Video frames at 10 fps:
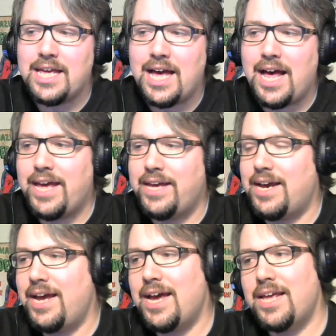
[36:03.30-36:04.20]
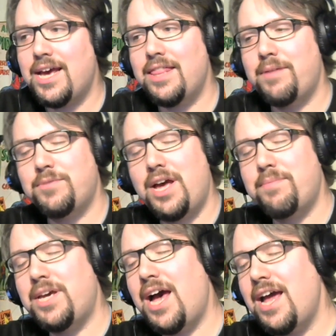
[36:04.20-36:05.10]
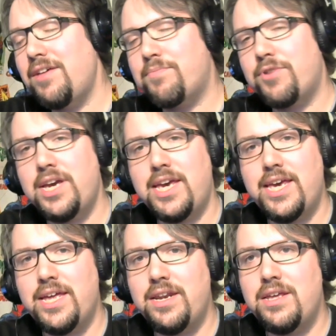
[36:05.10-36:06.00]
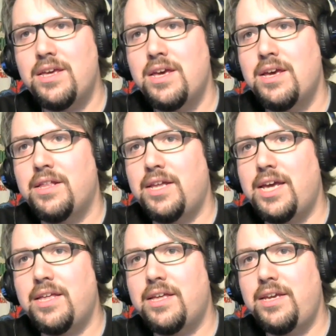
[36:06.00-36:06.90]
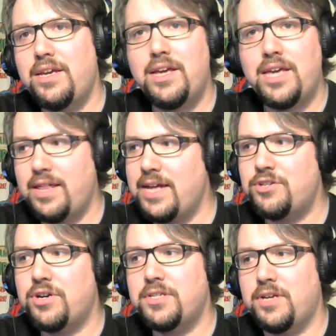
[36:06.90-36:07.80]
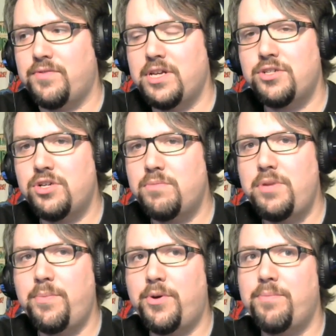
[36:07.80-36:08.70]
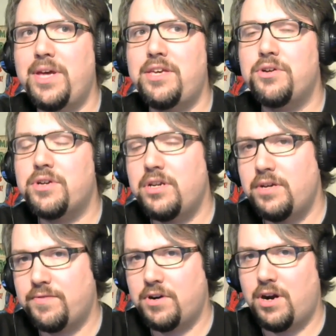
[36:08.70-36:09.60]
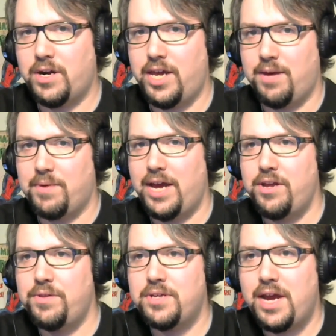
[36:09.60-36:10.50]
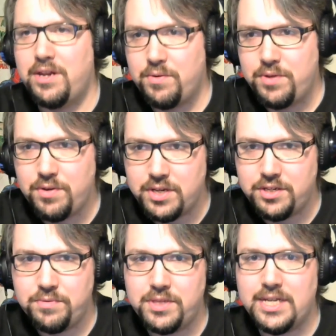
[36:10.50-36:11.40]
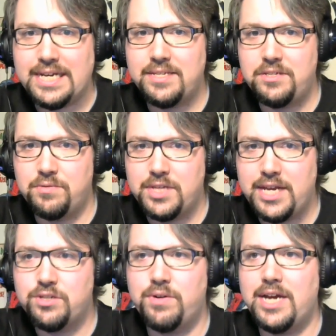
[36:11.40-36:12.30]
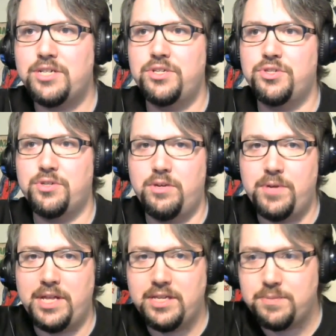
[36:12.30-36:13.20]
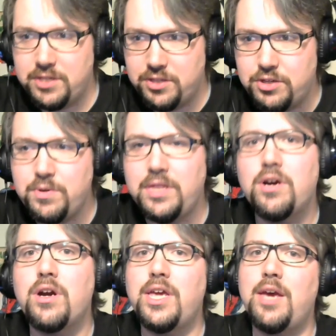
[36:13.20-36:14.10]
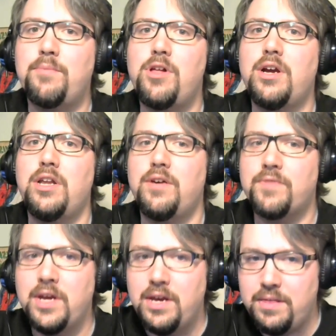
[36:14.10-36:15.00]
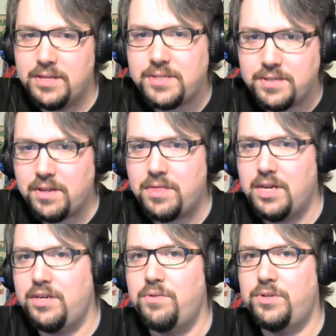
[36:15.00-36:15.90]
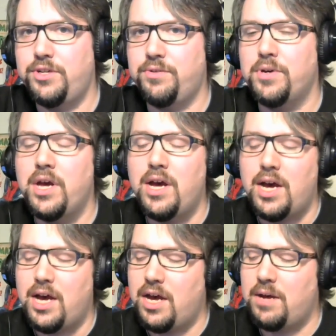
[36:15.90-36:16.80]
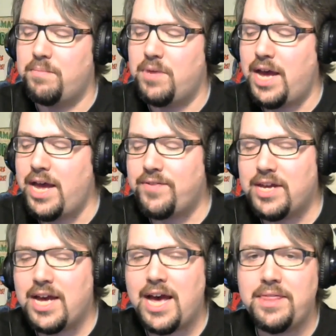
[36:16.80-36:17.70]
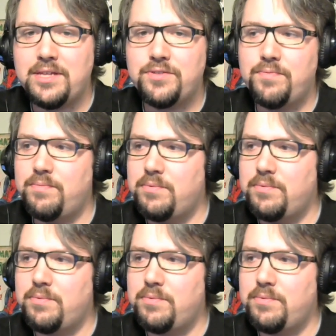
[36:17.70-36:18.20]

a guy, I got a guy that I'm kind of bringing in. Like, again, that trust level. There's certain people I'm like, you're good enough for a hard cam. I know that. I know you can deal with this. You'll take directions, or you've at least been doing the hard cam long enough. This is the thing you do. Um, I have a guy that's